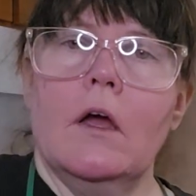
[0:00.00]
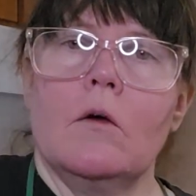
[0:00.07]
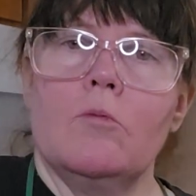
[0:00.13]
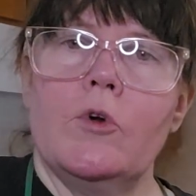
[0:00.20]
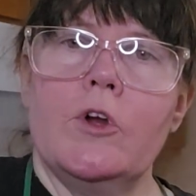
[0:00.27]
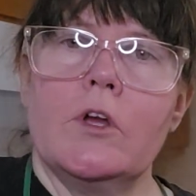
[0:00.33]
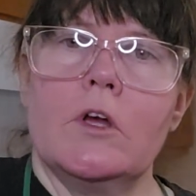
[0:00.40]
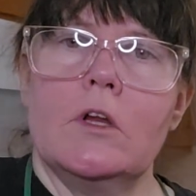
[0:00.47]
Yeah,
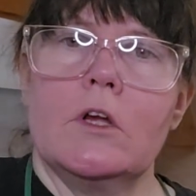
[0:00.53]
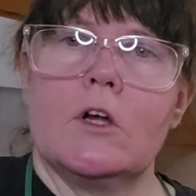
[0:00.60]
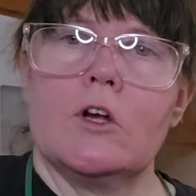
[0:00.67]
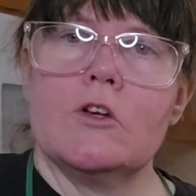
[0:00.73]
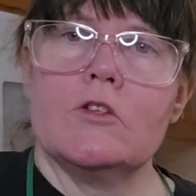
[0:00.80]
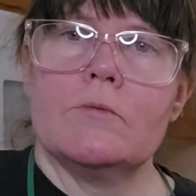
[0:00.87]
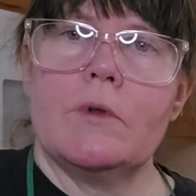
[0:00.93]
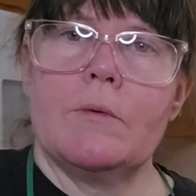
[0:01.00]
pretty good. It
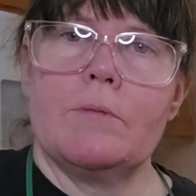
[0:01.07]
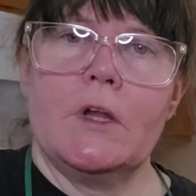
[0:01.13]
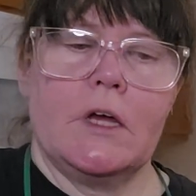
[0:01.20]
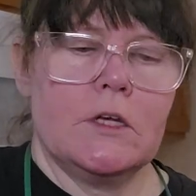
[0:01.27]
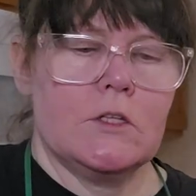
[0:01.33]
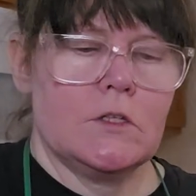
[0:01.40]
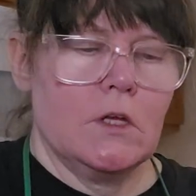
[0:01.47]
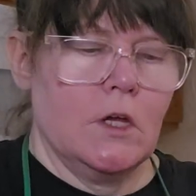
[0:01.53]
crisped up
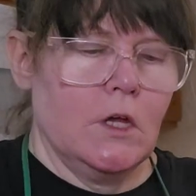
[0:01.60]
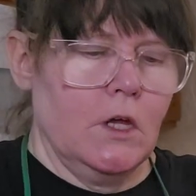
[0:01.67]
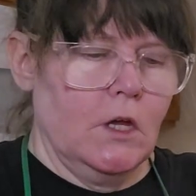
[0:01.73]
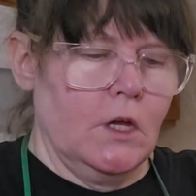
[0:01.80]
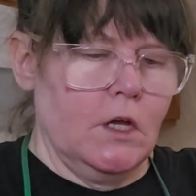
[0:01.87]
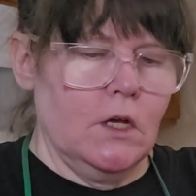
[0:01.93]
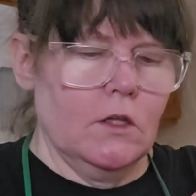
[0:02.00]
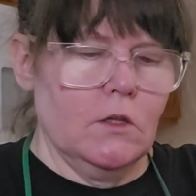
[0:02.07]
nice.
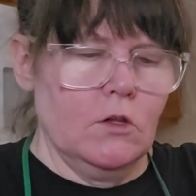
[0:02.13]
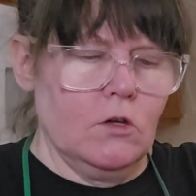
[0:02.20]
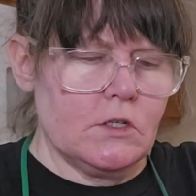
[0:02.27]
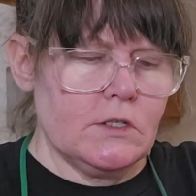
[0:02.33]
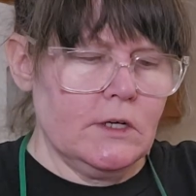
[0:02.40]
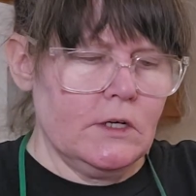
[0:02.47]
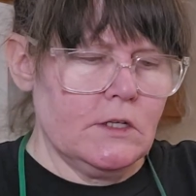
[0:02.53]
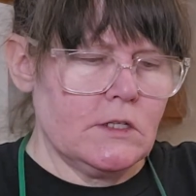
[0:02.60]
It
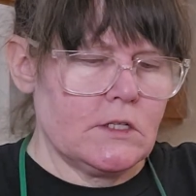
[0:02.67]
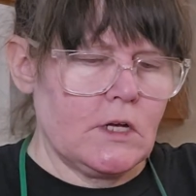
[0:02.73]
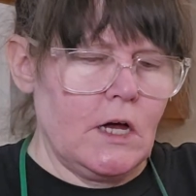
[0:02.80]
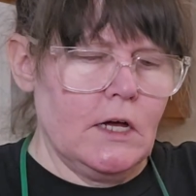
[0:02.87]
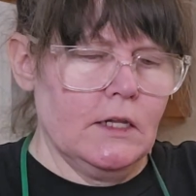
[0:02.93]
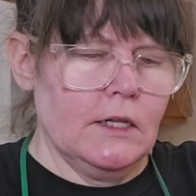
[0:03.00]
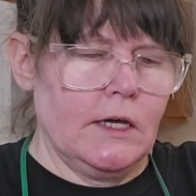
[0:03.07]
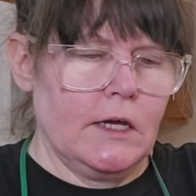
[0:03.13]
looks like it's
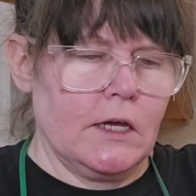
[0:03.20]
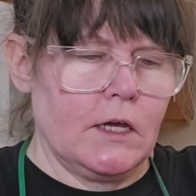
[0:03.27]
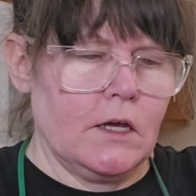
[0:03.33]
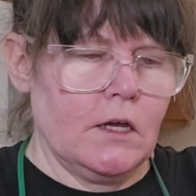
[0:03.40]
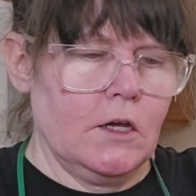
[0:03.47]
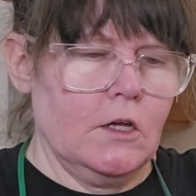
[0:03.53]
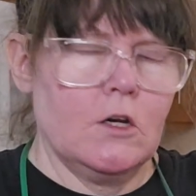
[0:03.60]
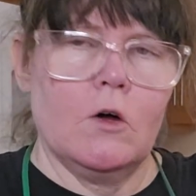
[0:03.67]
got like,
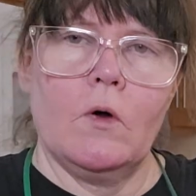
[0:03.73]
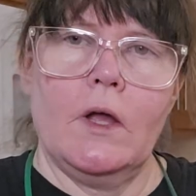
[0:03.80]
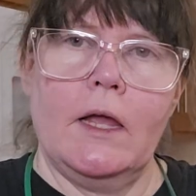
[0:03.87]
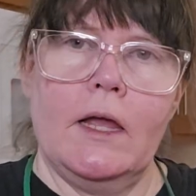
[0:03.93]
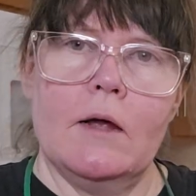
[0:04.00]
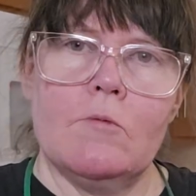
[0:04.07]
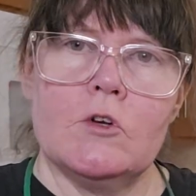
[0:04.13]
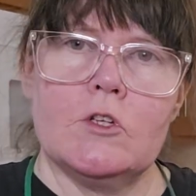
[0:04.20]
you know,
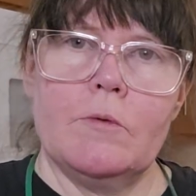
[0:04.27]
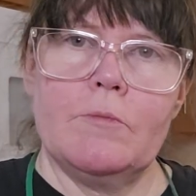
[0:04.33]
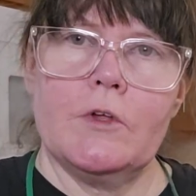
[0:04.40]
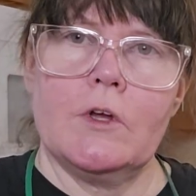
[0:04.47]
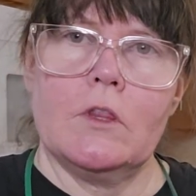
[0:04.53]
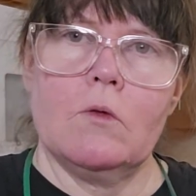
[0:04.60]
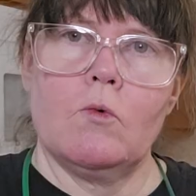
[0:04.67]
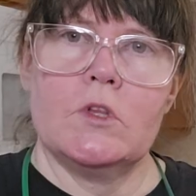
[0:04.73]
ham or
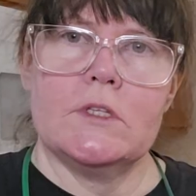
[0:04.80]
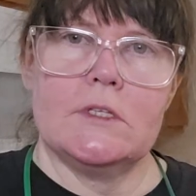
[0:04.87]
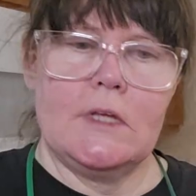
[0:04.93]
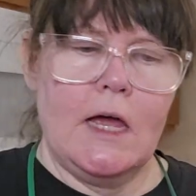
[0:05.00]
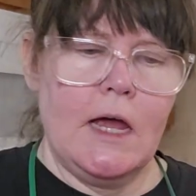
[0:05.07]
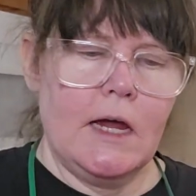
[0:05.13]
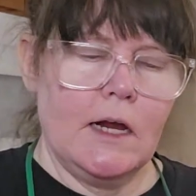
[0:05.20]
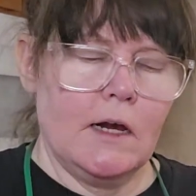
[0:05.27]
something on the one
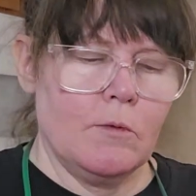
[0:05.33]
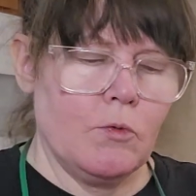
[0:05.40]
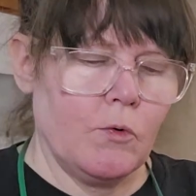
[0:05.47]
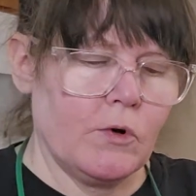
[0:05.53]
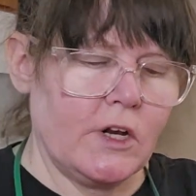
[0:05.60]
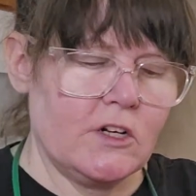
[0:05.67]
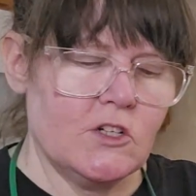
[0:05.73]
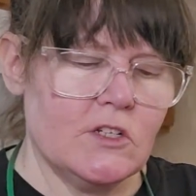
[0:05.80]
side,
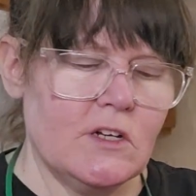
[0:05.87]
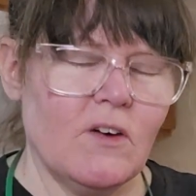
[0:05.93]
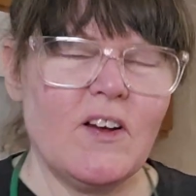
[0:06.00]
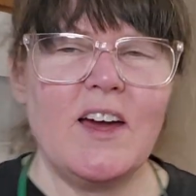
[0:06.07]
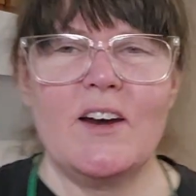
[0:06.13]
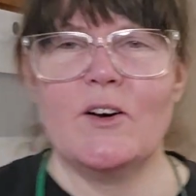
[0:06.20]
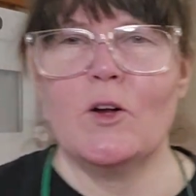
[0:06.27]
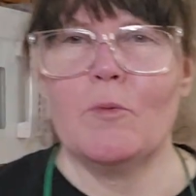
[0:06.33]
but when I just
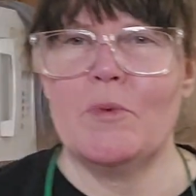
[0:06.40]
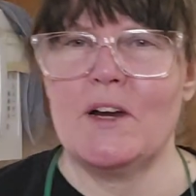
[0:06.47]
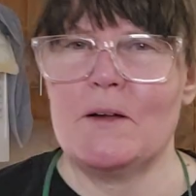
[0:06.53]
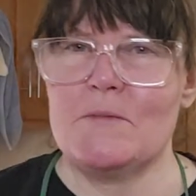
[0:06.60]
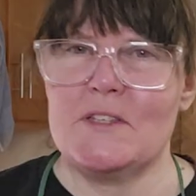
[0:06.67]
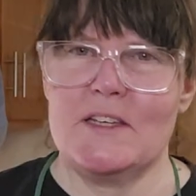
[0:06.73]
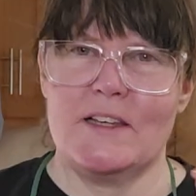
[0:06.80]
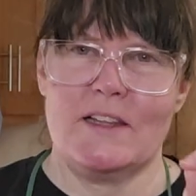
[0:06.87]
now cut it open,
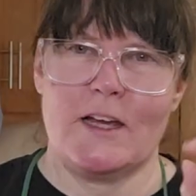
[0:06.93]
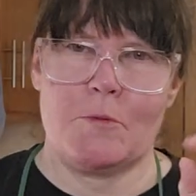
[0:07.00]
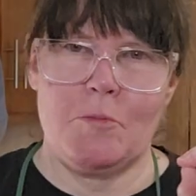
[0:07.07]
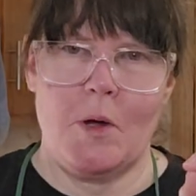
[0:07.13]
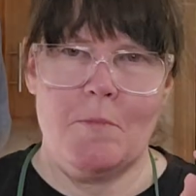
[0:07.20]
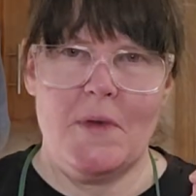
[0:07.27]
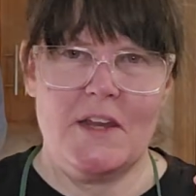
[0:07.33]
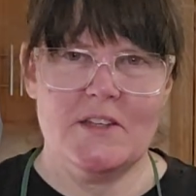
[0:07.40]
I'm seeing like
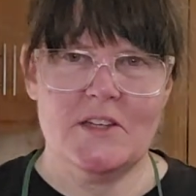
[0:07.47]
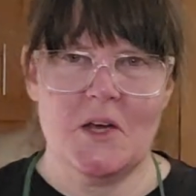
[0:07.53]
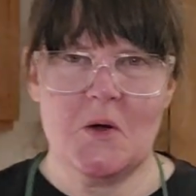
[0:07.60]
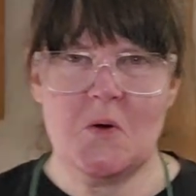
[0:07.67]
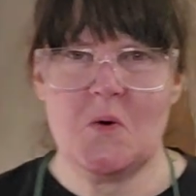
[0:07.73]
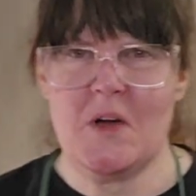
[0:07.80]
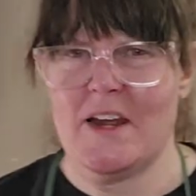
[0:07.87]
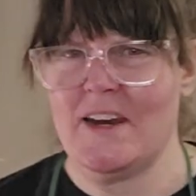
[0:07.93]

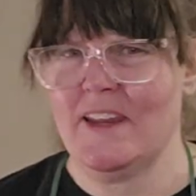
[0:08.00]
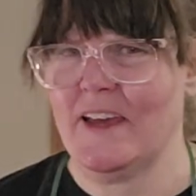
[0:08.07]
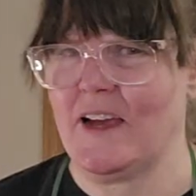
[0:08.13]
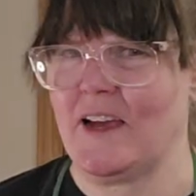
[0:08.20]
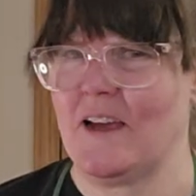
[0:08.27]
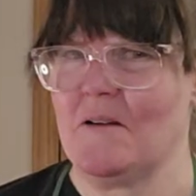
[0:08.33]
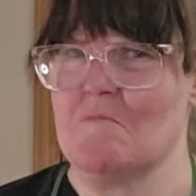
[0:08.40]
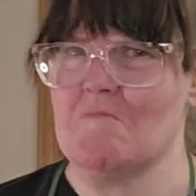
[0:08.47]
pimento and
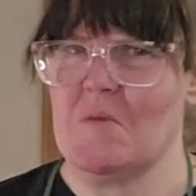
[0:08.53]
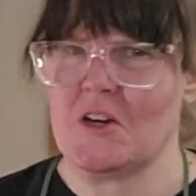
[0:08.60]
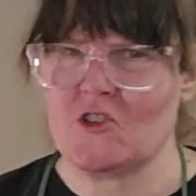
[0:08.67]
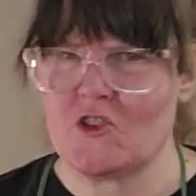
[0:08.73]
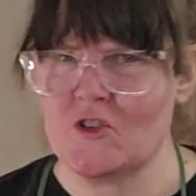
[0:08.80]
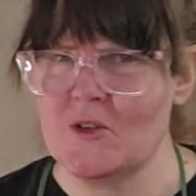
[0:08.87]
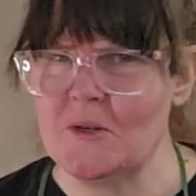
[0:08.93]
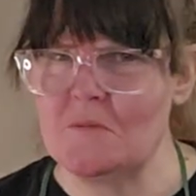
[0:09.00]
like
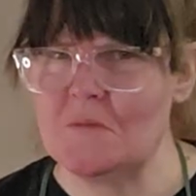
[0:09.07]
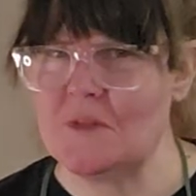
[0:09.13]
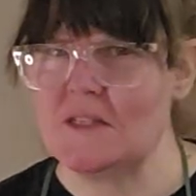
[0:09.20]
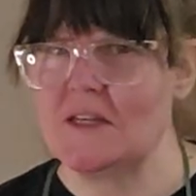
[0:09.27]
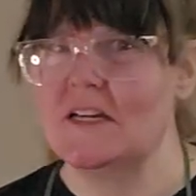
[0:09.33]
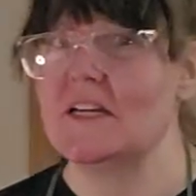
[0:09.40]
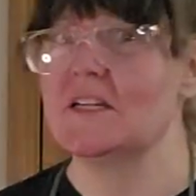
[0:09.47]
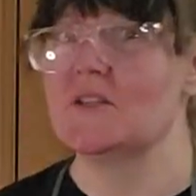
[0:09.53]
mushrooms.